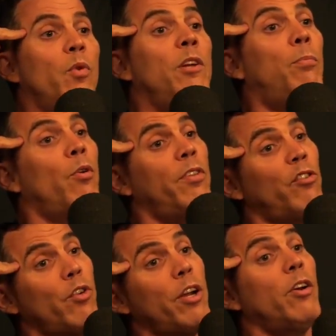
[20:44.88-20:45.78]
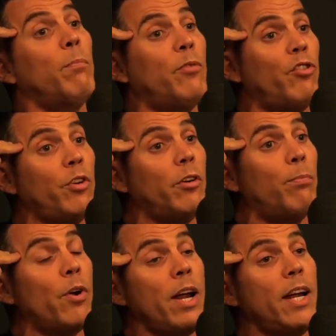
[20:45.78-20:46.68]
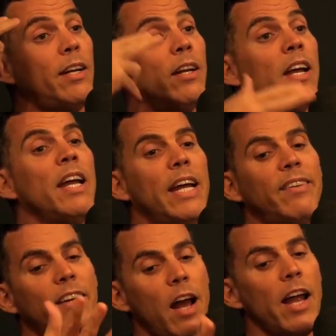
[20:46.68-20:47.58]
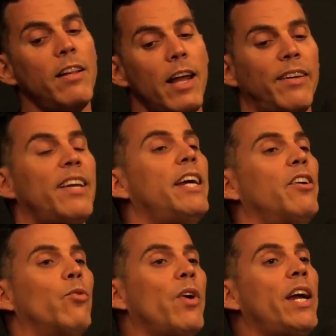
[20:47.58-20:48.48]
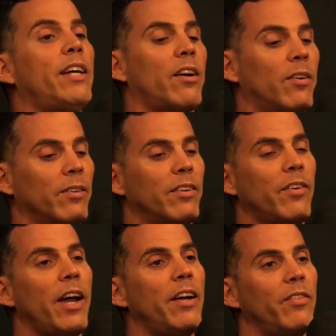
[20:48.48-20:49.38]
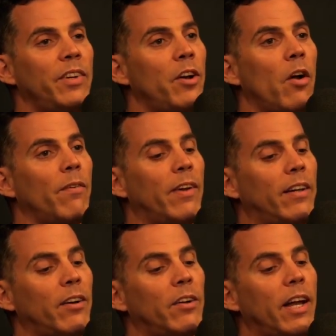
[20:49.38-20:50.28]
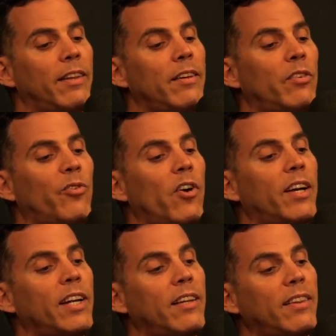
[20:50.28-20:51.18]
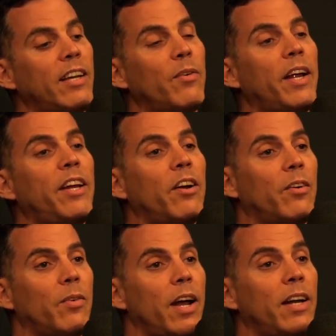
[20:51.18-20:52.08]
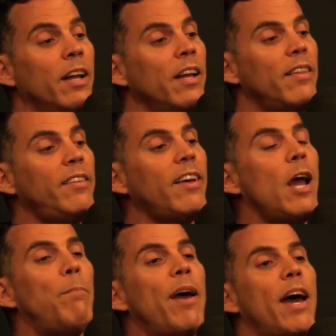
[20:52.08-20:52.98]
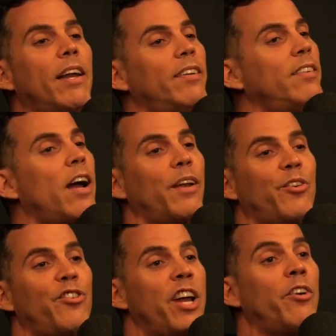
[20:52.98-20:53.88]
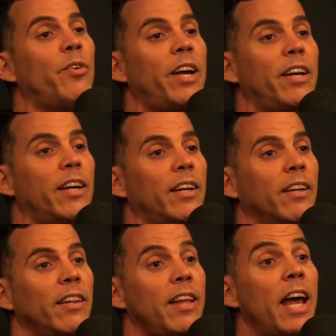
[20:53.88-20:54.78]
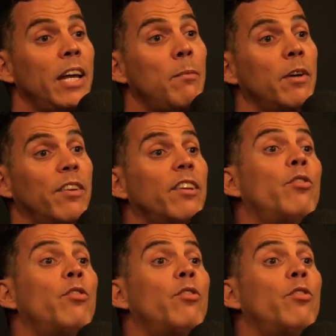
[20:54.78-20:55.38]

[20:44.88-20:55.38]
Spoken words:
when you pull the trigger and shoot your brain, it's kind of like taking a radio, right? You know, like this fucking thing right here, right? This iPad is not generating that image; it's